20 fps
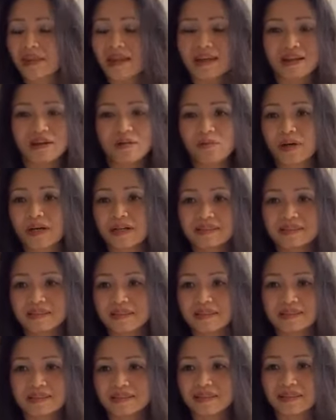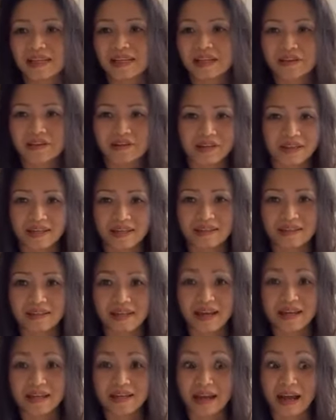And it wasn't an area
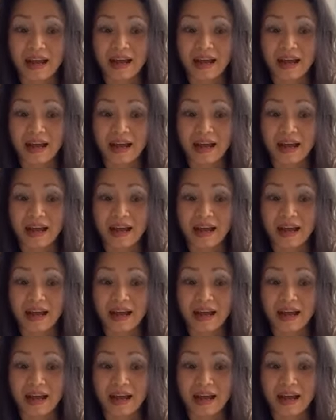that